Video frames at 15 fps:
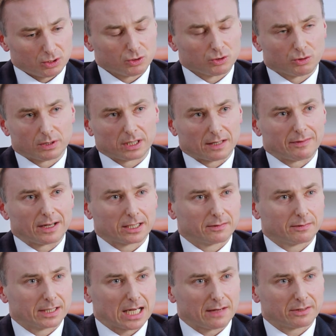
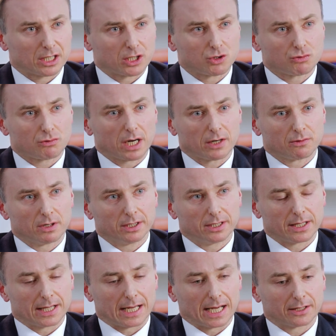effectively having a dry run
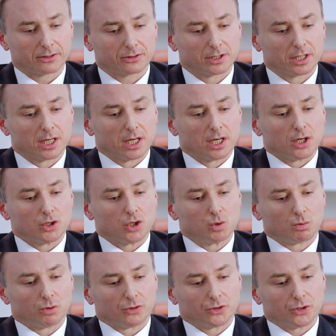at that, you
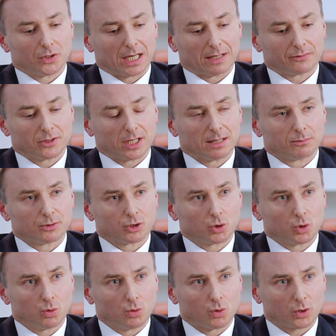want to have time to
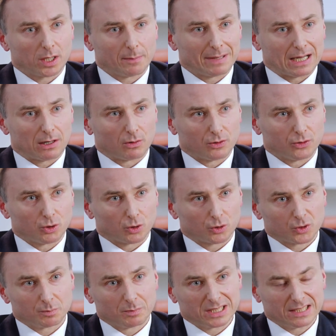talk about your
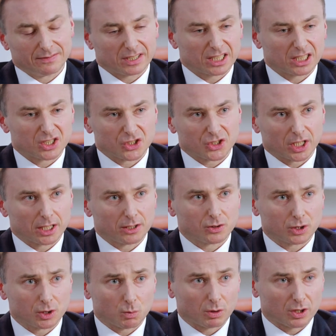specific concerns,
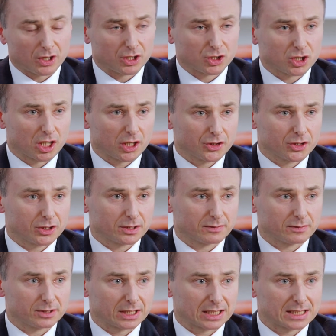what are the chances
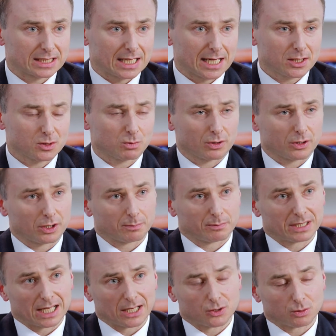of success, what are the
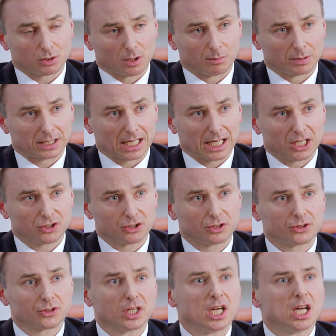potential
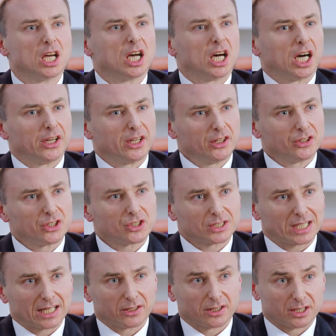complications, and
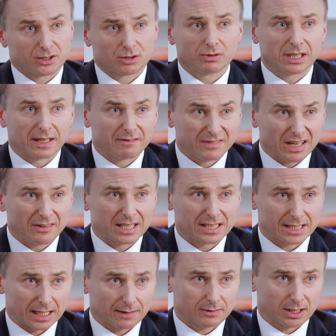understand that it's really a very
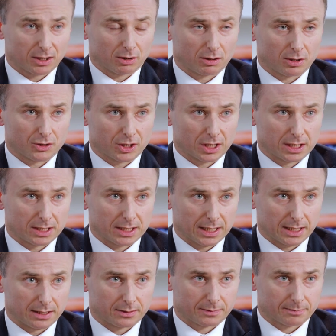safe technology
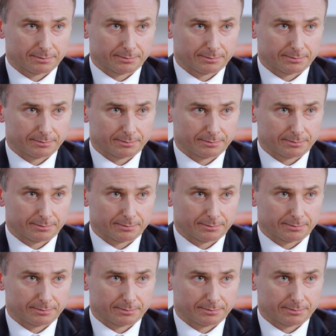indeed.